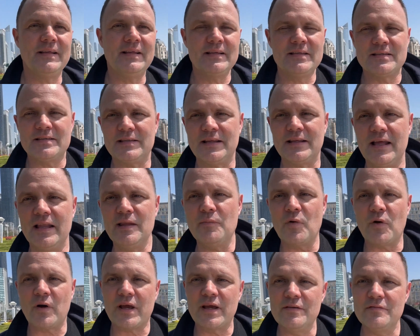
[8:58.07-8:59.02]
slightly
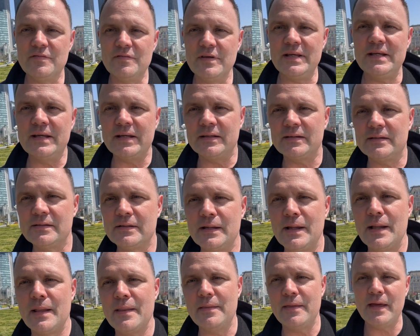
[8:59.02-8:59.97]
more convenient,
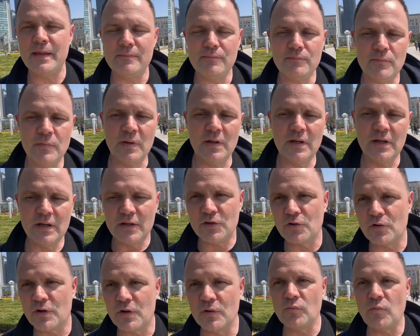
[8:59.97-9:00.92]
then
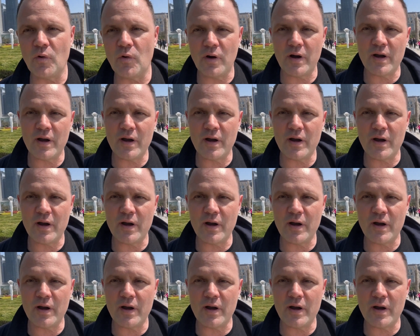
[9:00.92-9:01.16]
you can worry